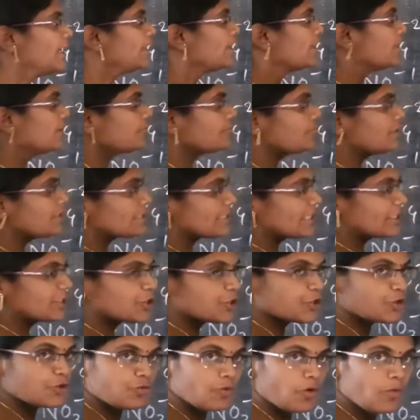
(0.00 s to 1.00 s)
If this
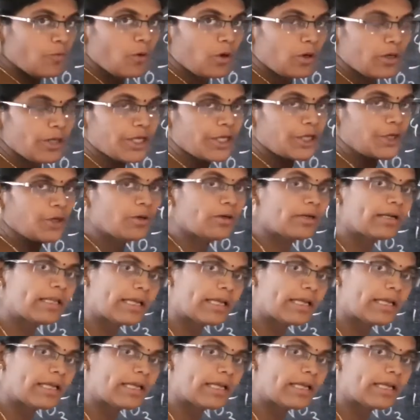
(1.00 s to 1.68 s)
H2O molecule